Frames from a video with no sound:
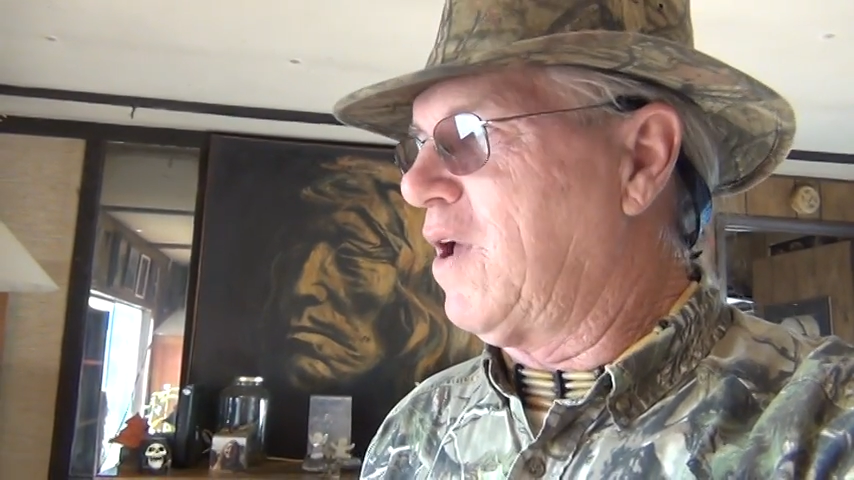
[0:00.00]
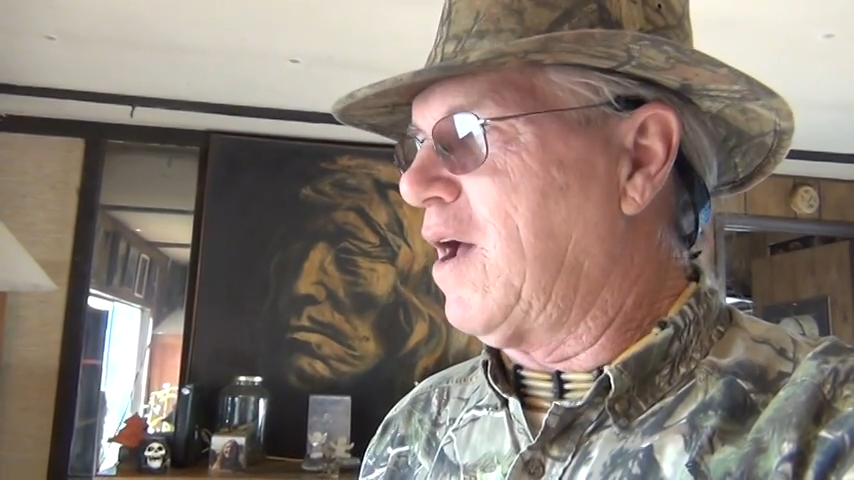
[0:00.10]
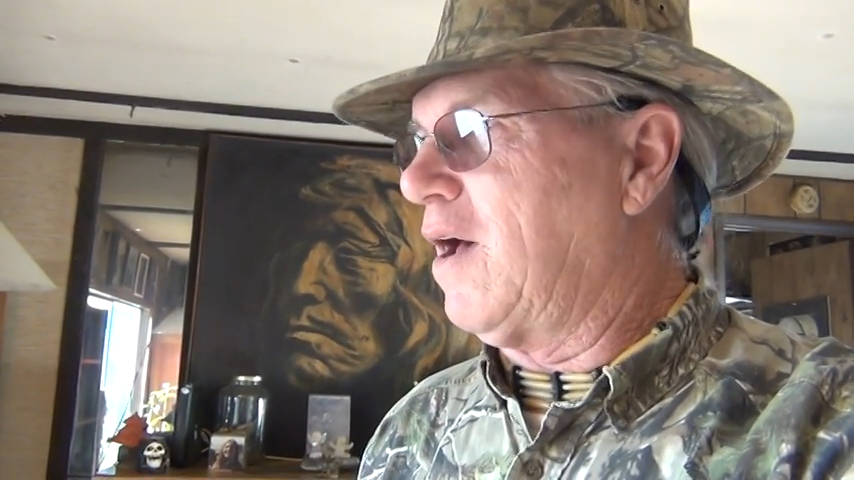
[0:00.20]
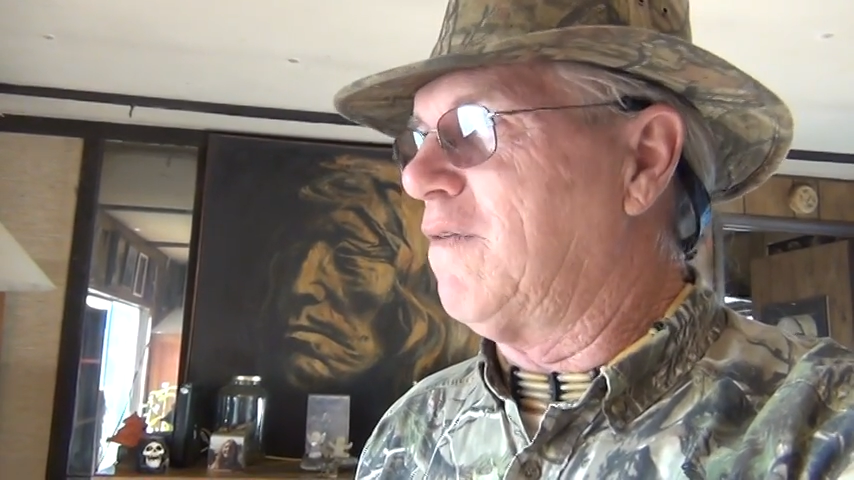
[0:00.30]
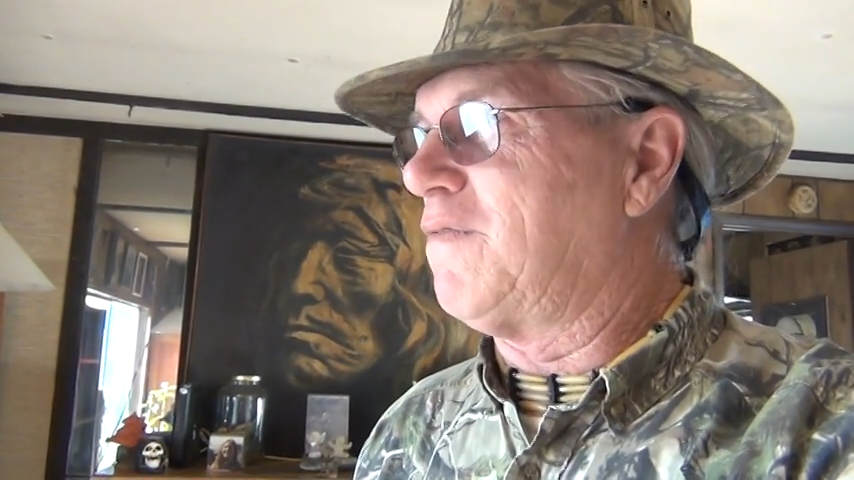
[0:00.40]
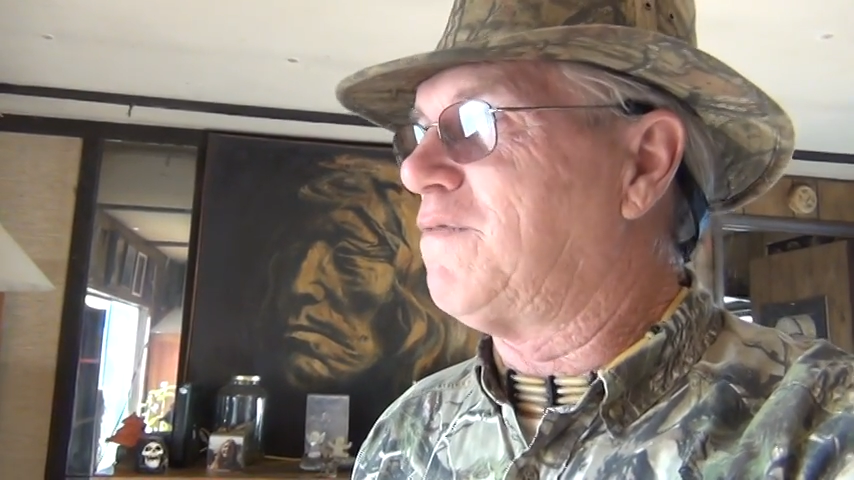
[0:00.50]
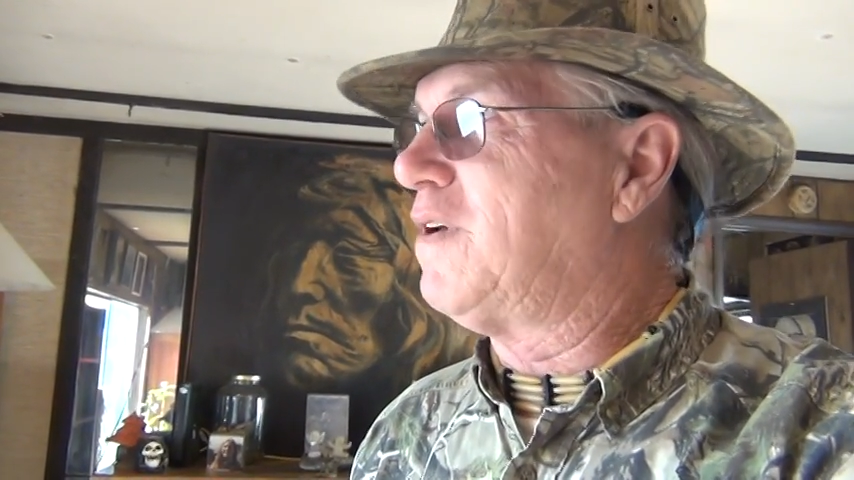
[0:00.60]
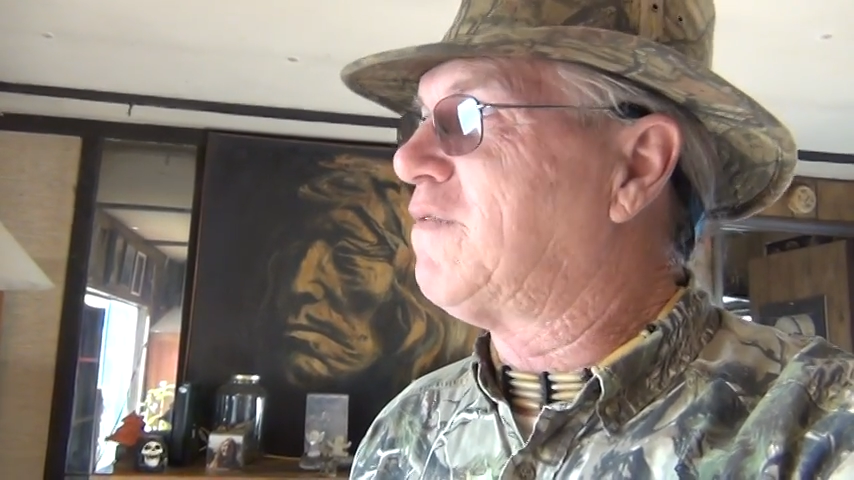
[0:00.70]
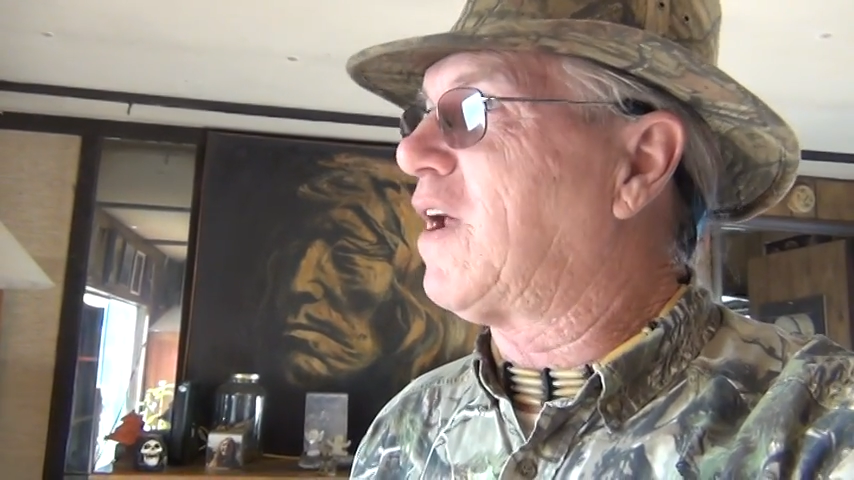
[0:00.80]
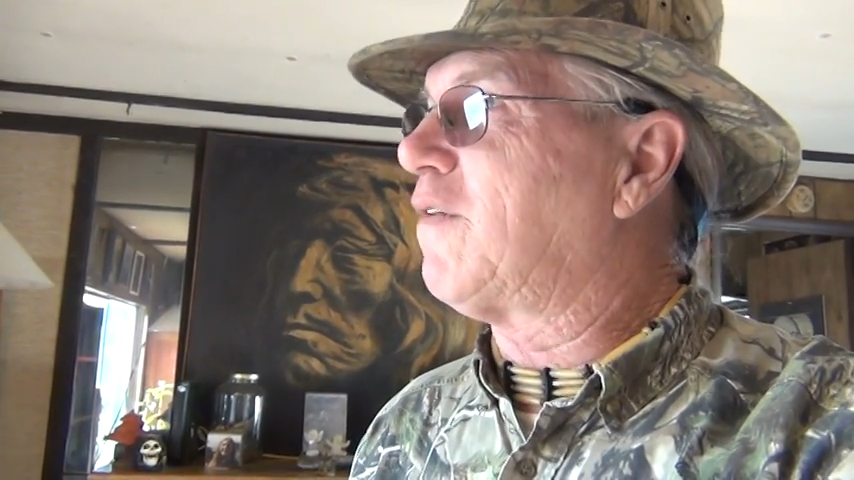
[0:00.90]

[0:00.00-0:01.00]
we even